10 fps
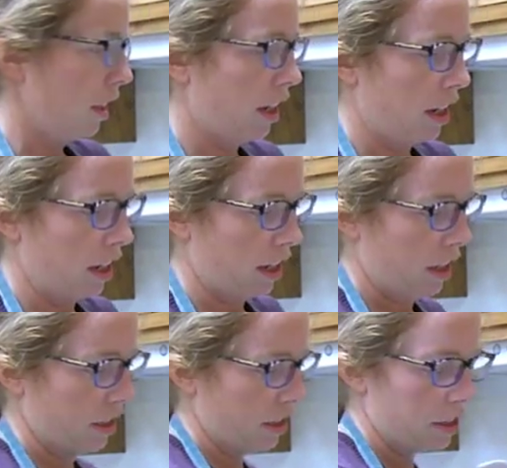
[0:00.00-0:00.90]

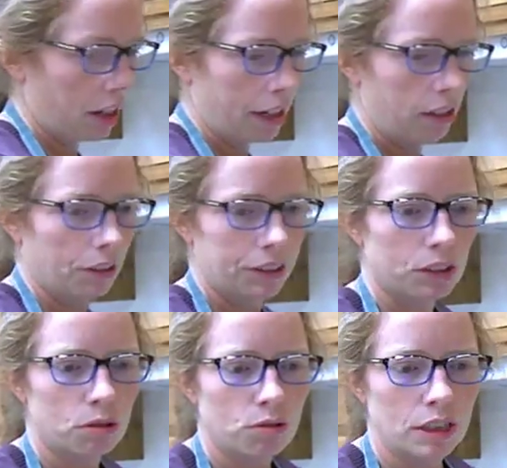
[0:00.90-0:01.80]
And I
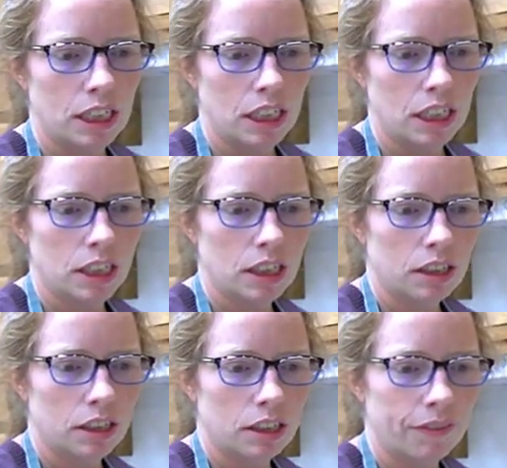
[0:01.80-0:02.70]
also need
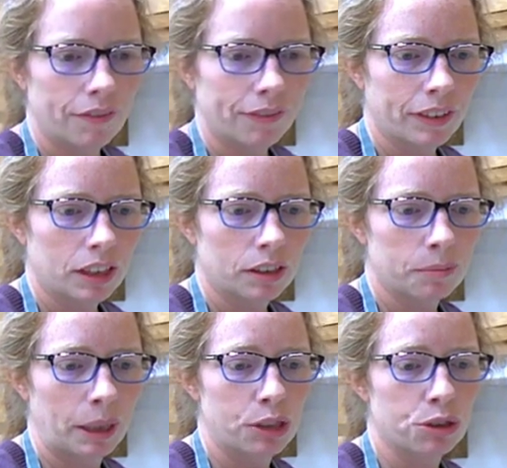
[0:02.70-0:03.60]

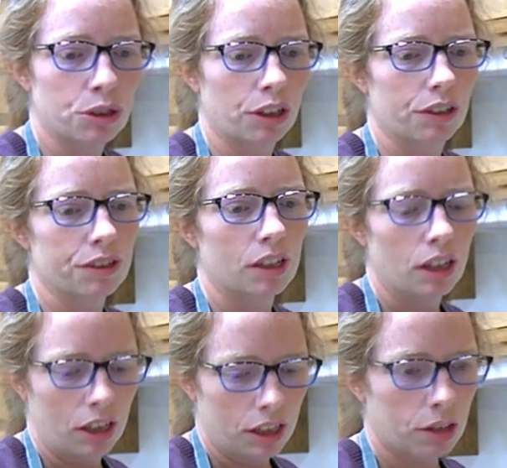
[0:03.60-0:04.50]
my sugars.
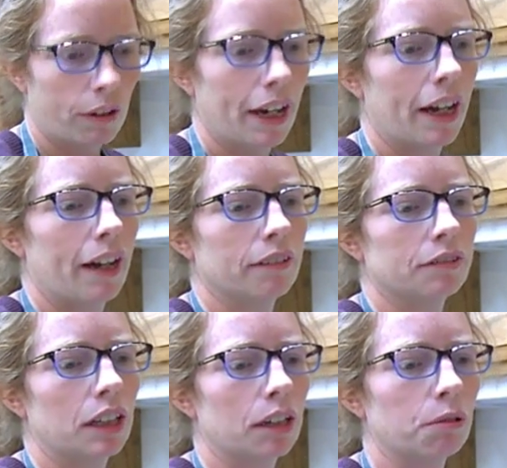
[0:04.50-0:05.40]
So I have
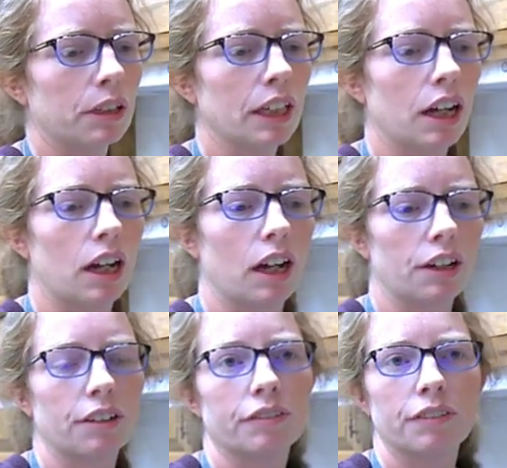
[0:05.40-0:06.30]
not only
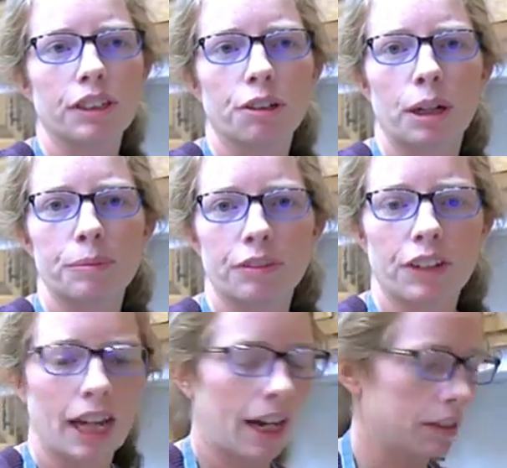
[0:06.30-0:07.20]
150 grams of
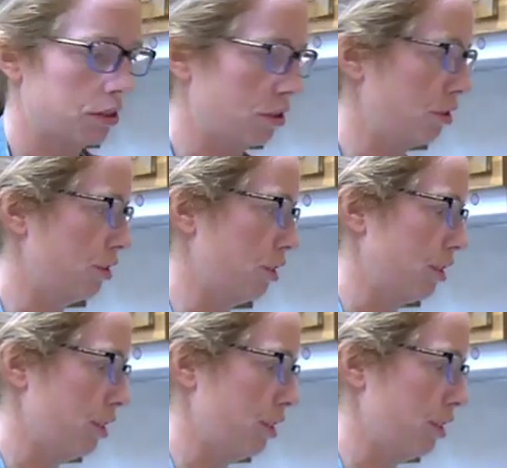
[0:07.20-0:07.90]
caster sugar